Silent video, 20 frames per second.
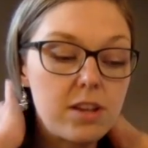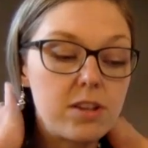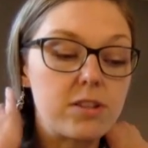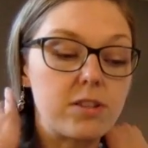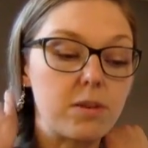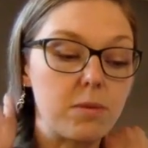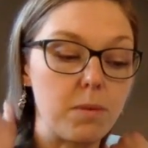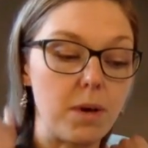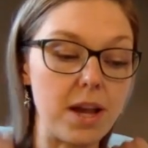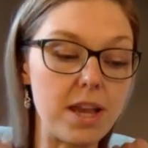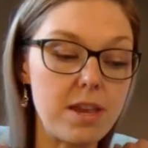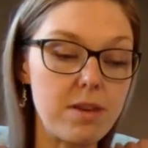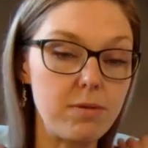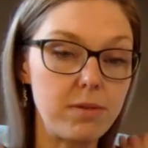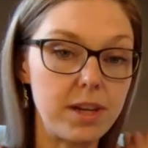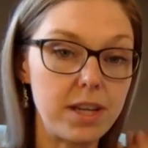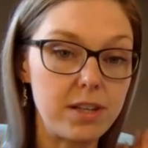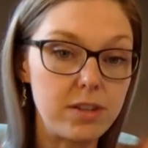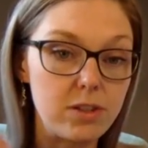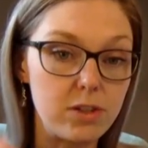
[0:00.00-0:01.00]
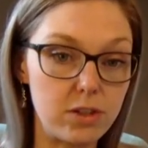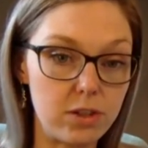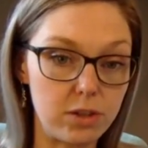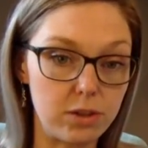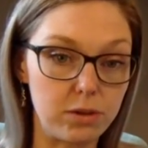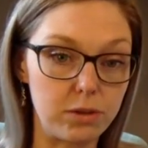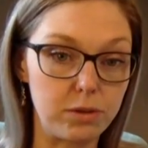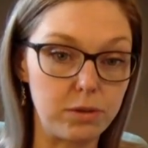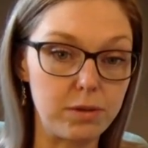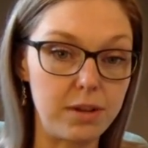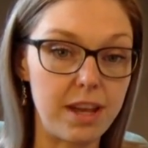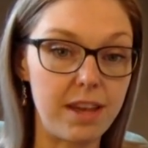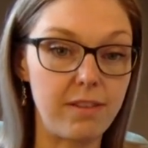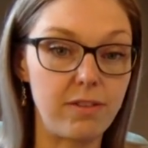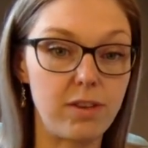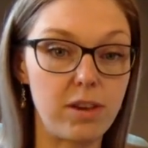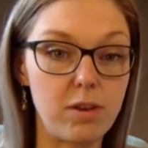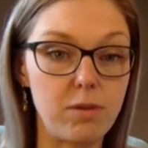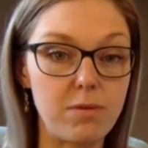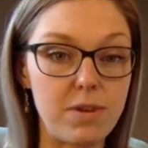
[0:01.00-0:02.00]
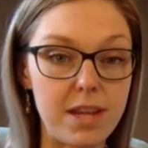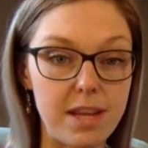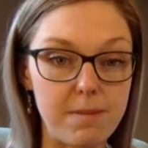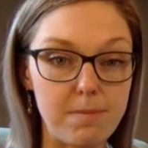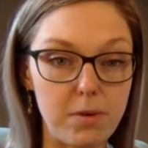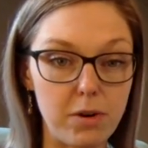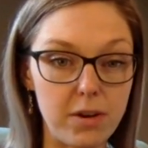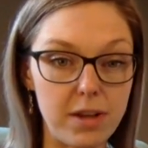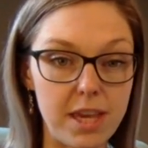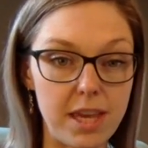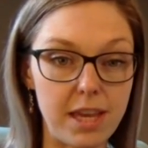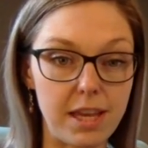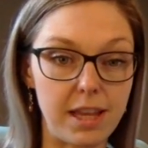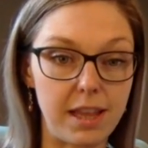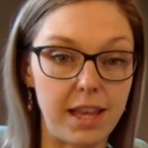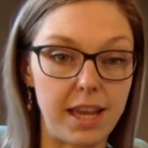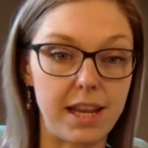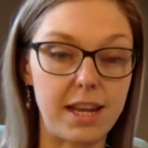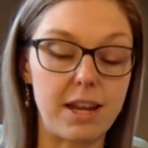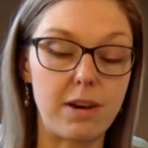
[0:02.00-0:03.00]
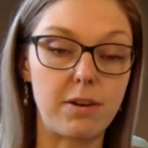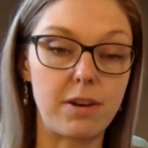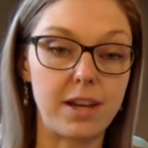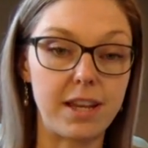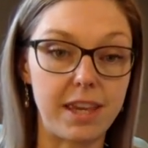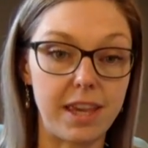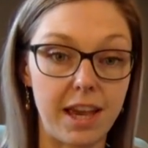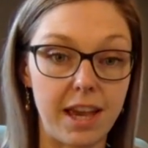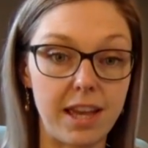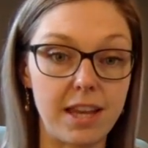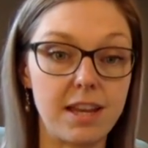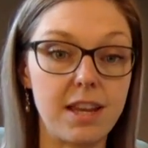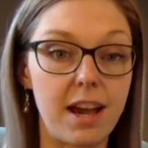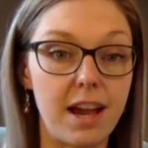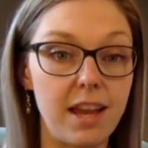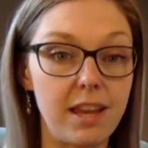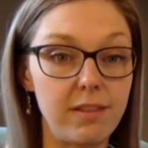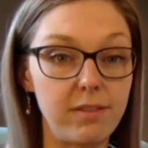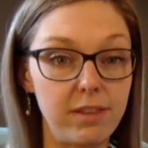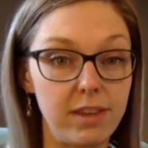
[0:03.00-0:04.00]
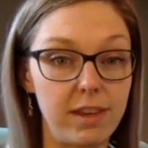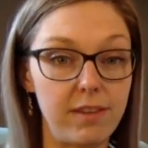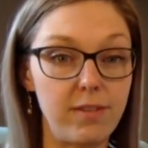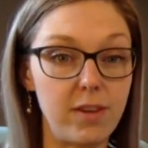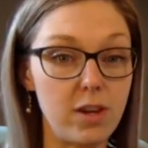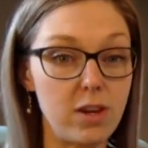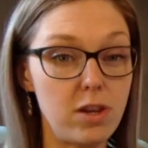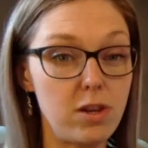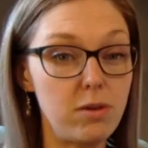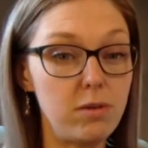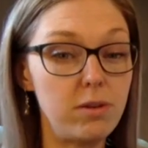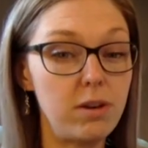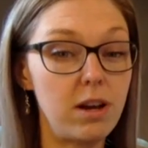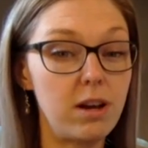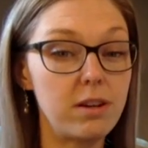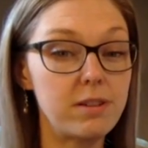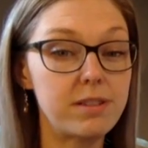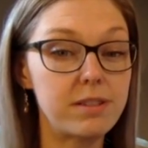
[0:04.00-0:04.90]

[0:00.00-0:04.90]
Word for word: So what you can do if you need more ELA, now again, I have given you,